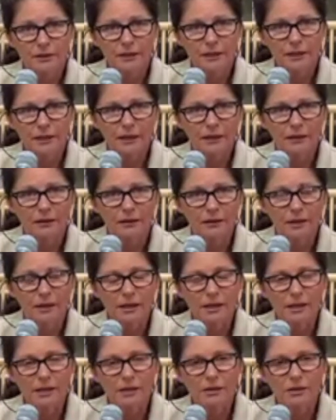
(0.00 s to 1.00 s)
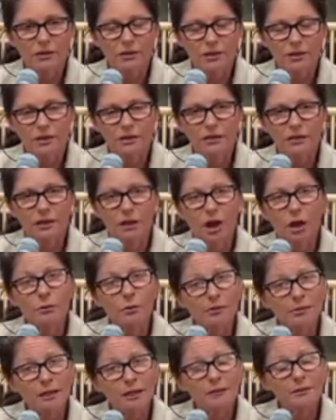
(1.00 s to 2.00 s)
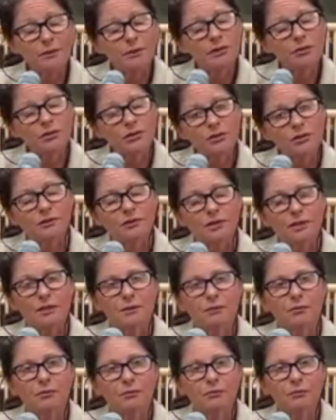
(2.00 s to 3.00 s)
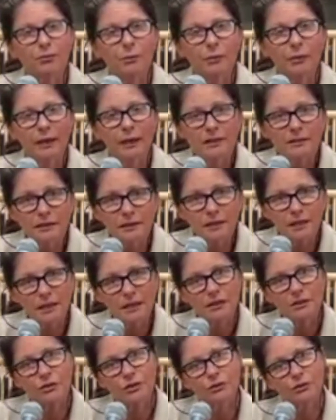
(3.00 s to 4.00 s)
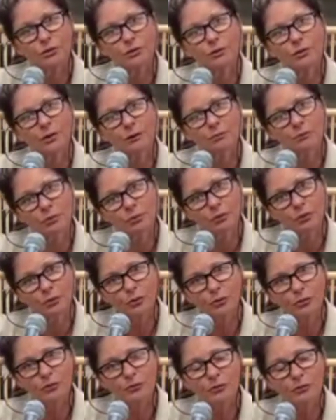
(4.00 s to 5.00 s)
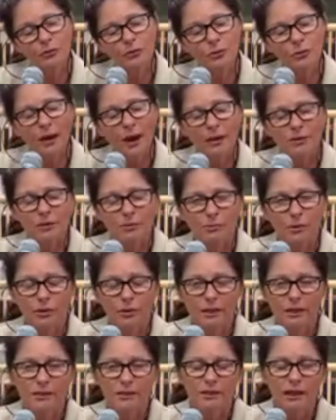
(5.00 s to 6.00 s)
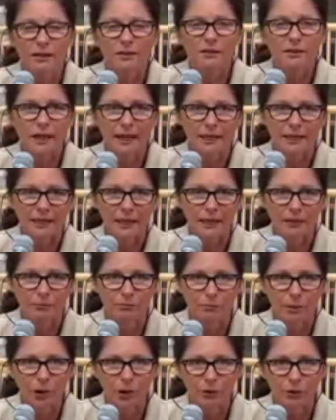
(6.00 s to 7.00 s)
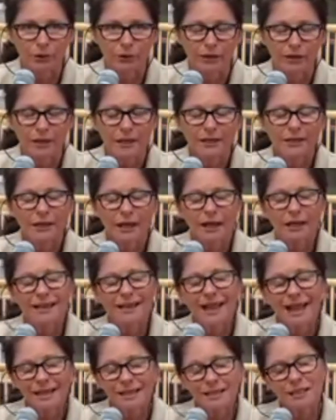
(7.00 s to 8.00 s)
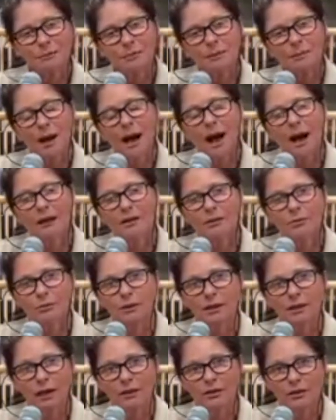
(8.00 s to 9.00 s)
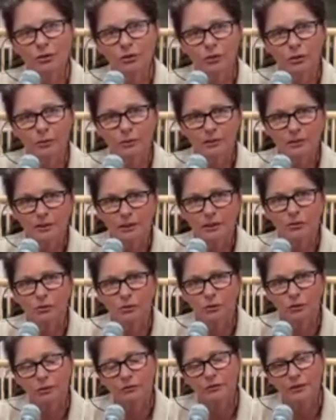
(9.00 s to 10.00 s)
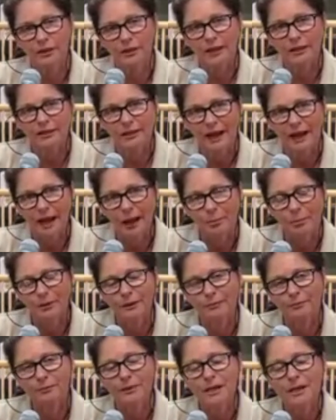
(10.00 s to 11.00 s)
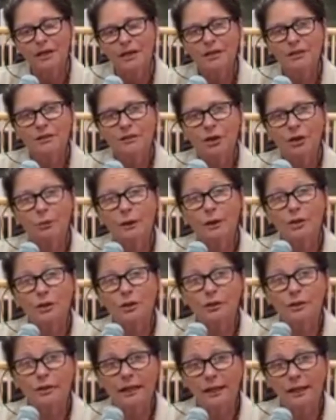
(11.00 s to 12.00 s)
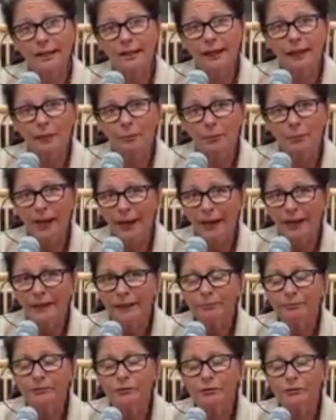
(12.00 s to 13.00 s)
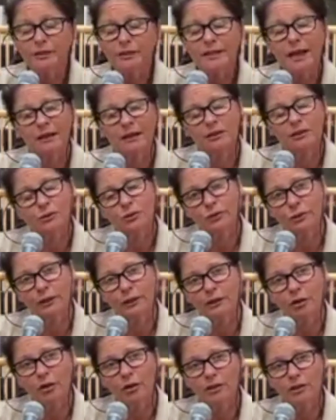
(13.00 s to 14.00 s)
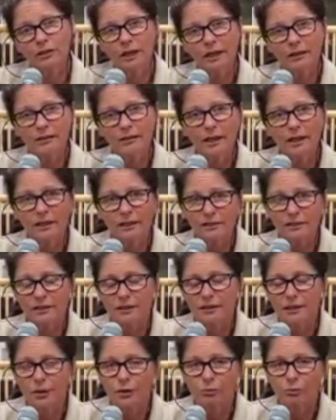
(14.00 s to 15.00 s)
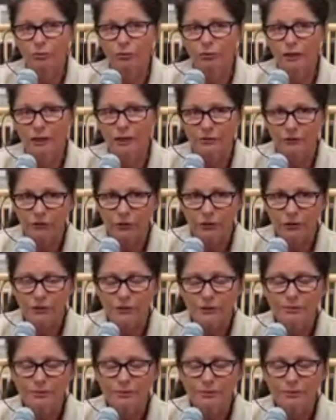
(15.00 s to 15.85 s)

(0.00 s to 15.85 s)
in the osteosarcoma mix because of its propensity to improve the way the body does lay down bone. Now, it has to be partnered with other herbs in order for that to happen. So we use elecampane for its allantoin content. That is a cell proliferant.